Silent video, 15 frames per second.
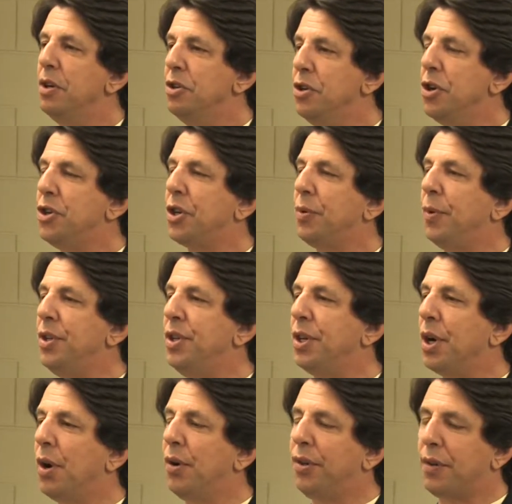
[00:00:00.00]
Usually when you
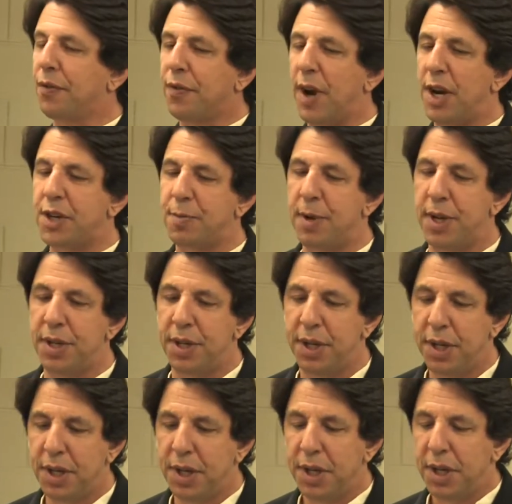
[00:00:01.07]
go as a freshman,
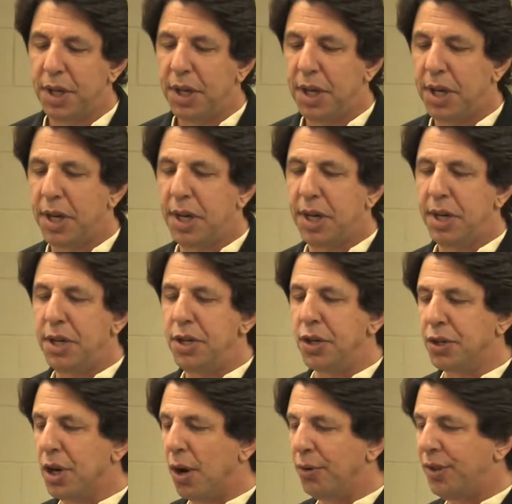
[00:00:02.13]
you
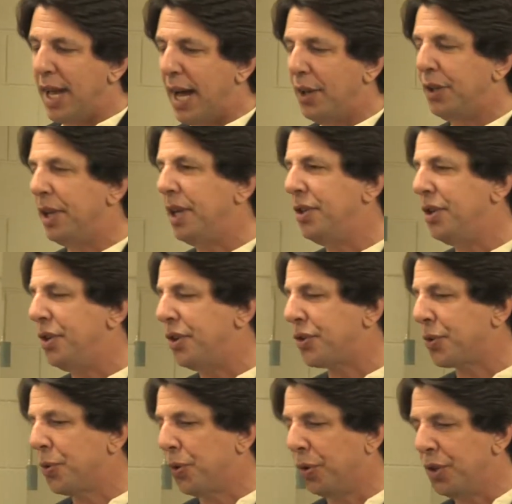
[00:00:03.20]
go down in
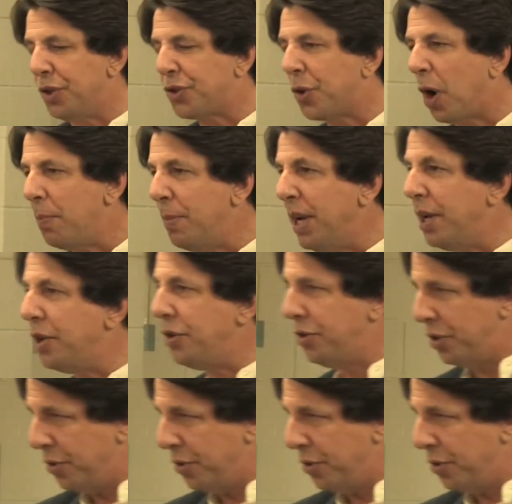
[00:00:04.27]
school, you start meeting